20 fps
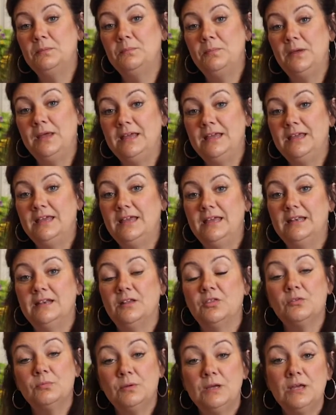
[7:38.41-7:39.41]
to bake it in a
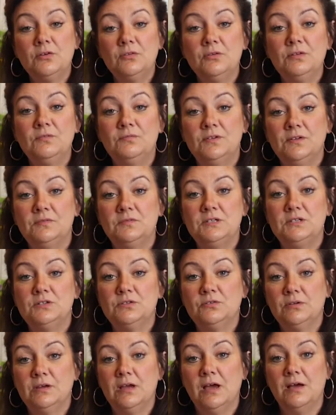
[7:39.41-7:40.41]

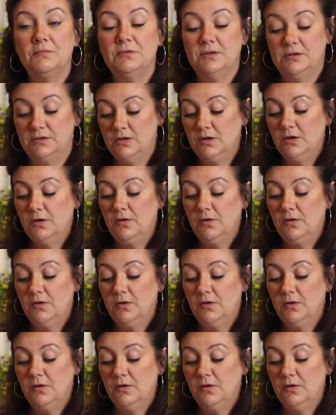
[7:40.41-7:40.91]
350-degree oven